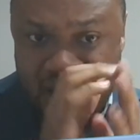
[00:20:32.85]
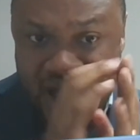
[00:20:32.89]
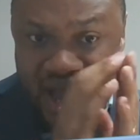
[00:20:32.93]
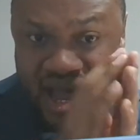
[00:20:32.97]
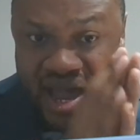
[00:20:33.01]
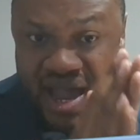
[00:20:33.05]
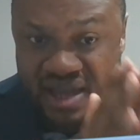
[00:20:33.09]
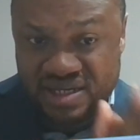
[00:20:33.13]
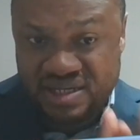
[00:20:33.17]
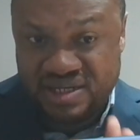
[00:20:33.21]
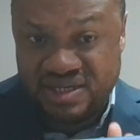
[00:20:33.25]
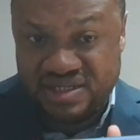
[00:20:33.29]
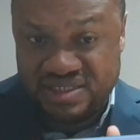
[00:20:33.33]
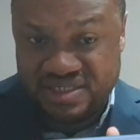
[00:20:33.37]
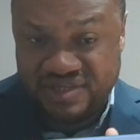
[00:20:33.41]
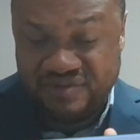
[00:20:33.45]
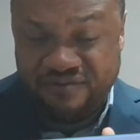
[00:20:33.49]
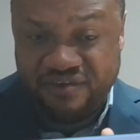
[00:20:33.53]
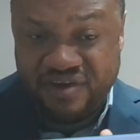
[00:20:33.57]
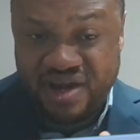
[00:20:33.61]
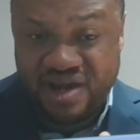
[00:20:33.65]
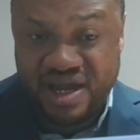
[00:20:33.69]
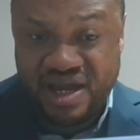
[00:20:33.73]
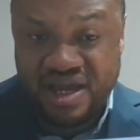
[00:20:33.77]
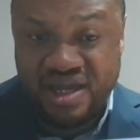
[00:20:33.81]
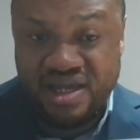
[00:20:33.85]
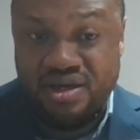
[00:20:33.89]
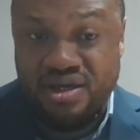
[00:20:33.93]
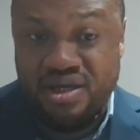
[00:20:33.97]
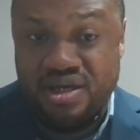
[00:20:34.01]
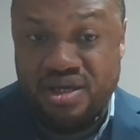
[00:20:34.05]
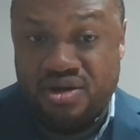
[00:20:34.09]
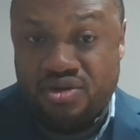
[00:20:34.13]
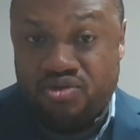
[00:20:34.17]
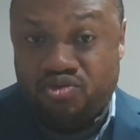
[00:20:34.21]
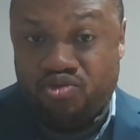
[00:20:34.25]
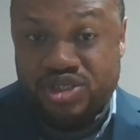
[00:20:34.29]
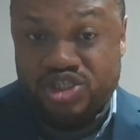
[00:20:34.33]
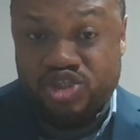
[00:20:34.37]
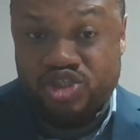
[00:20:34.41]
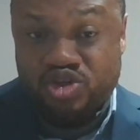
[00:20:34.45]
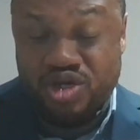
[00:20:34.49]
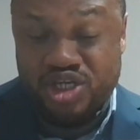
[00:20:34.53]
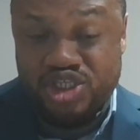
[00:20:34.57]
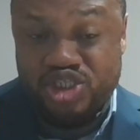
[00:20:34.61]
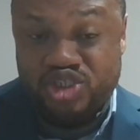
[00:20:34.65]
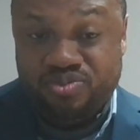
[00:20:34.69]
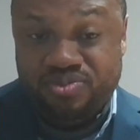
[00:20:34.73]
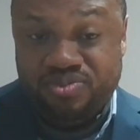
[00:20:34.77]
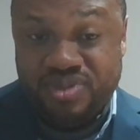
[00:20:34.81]
identify who is
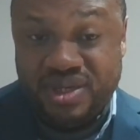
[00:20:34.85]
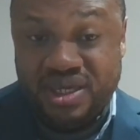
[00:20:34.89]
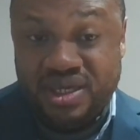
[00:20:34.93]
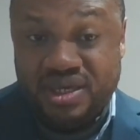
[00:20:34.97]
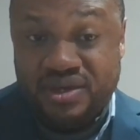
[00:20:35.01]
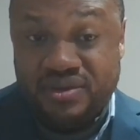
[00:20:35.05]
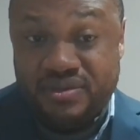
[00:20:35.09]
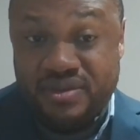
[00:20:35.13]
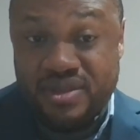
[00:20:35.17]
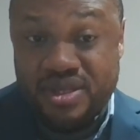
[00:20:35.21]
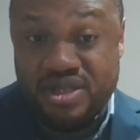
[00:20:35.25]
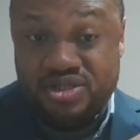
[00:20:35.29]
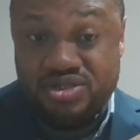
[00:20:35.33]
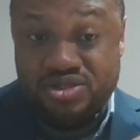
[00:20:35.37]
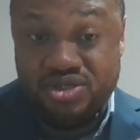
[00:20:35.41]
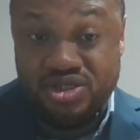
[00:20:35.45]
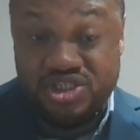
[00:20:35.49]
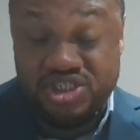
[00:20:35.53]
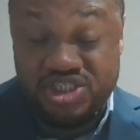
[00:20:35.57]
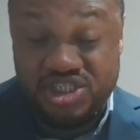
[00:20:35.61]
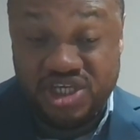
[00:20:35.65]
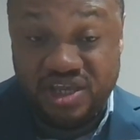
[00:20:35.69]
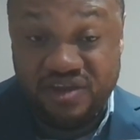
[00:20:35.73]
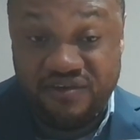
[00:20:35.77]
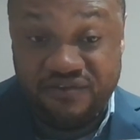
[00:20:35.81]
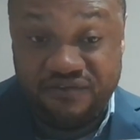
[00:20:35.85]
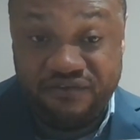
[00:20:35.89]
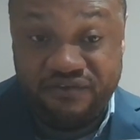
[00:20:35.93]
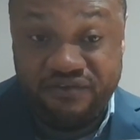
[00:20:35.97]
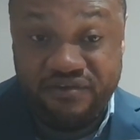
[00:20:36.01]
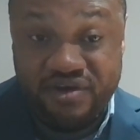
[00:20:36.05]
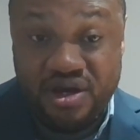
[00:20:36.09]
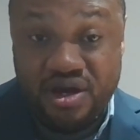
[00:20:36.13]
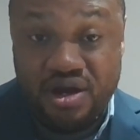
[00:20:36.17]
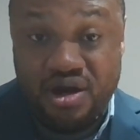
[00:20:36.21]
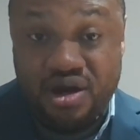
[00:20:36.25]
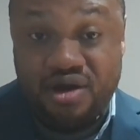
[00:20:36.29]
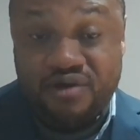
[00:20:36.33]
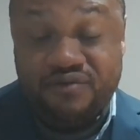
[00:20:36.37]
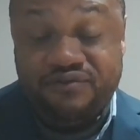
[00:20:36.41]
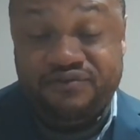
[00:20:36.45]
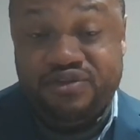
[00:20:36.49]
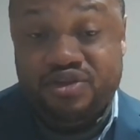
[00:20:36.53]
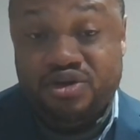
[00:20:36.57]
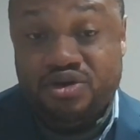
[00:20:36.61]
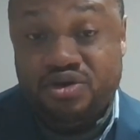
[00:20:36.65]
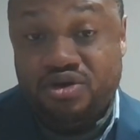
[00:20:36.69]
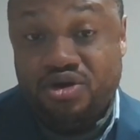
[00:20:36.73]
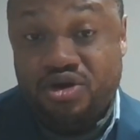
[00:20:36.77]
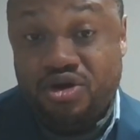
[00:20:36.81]
going to be the chief of the